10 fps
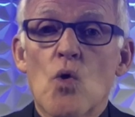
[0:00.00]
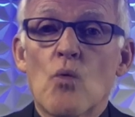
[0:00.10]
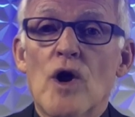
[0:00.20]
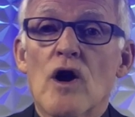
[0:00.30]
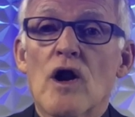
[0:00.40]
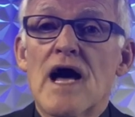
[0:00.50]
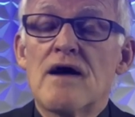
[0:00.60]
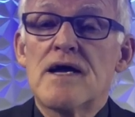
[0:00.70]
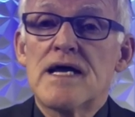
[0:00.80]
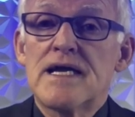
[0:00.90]
will
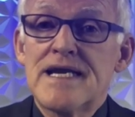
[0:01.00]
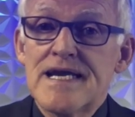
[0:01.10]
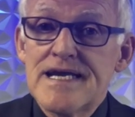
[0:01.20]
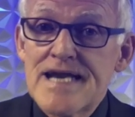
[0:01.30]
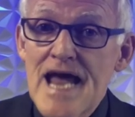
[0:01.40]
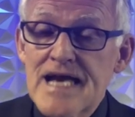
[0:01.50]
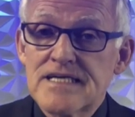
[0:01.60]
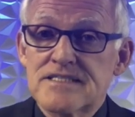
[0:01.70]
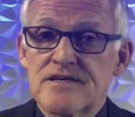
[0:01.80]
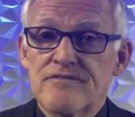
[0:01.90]

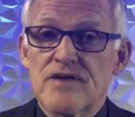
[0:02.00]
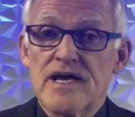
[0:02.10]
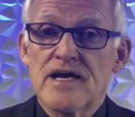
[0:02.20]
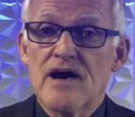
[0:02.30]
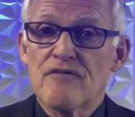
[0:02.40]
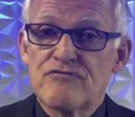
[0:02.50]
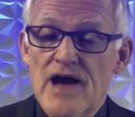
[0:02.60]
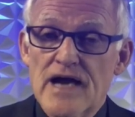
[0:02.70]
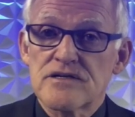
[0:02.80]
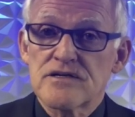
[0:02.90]
negatively
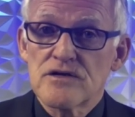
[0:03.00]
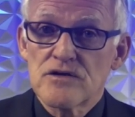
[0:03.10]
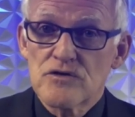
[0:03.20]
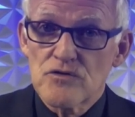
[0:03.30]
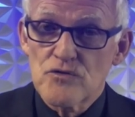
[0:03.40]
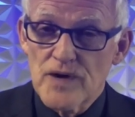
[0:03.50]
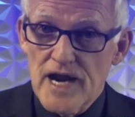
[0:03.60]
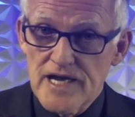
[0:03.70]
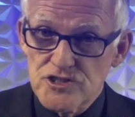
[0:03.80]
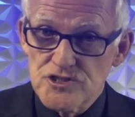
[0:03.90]
affect
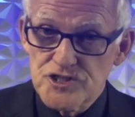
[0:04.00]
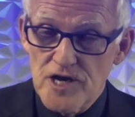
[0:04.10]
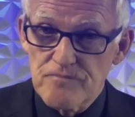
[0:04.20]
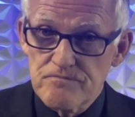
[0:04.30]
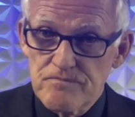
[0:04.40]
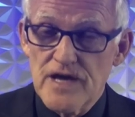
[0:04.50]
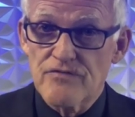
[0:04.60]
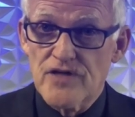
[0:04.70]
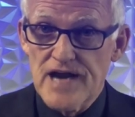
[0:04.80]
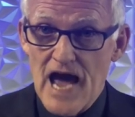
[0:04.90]
relationship
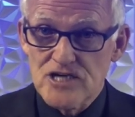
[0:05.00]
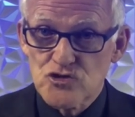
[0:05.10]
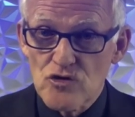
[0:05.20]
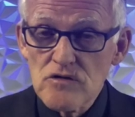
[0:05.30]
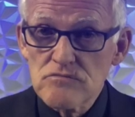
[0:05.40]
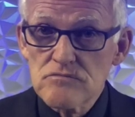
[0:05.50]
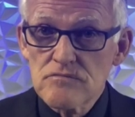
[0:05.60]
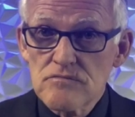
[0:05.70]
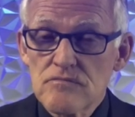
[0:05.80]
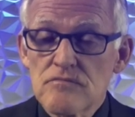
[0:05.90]
in the natural
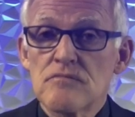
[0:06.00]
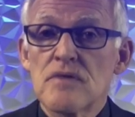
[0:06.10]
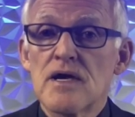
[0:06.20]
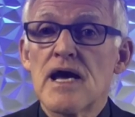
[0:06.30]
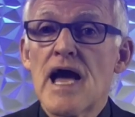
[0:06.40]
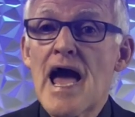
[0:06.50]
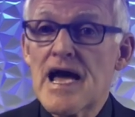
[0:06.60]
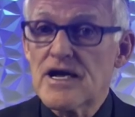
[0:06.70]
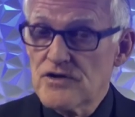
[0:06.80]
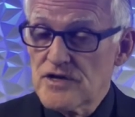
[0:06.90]

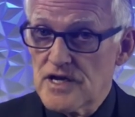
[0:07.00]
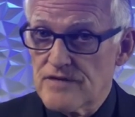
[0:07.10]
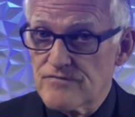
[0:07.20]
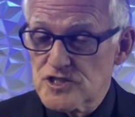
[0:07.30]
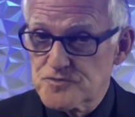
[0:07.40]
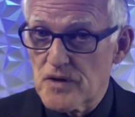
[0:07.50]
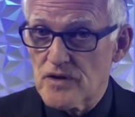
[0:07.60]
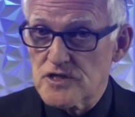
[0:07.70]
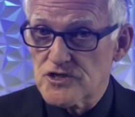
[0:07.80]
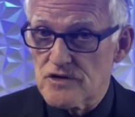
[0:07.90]
and in the
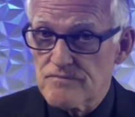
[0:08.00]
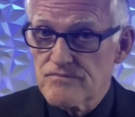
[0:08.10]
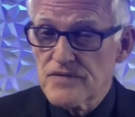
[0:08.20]
spiritual.